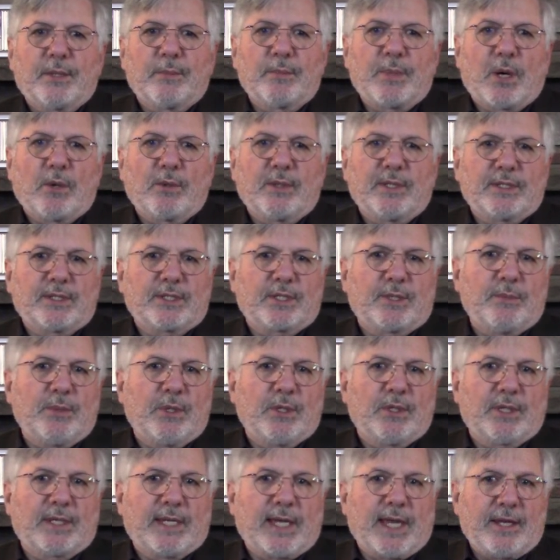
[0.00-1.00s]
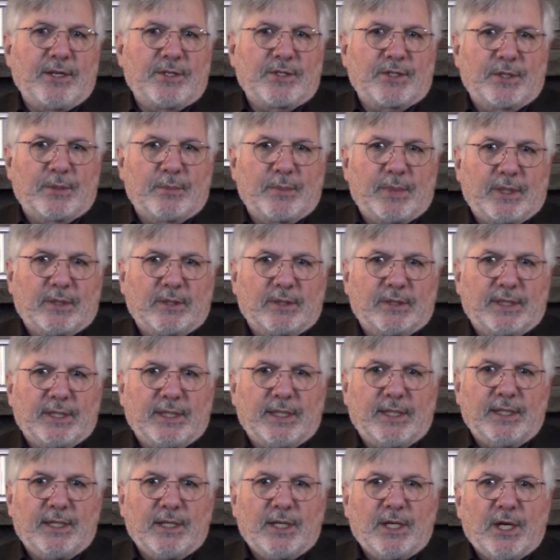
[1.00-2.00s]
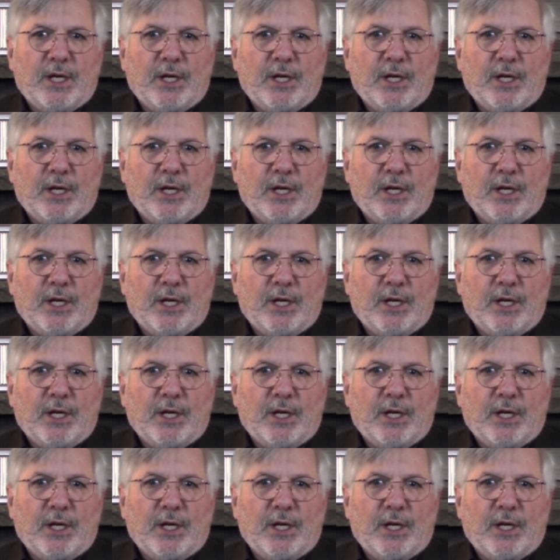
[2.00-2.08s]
about his communication ability,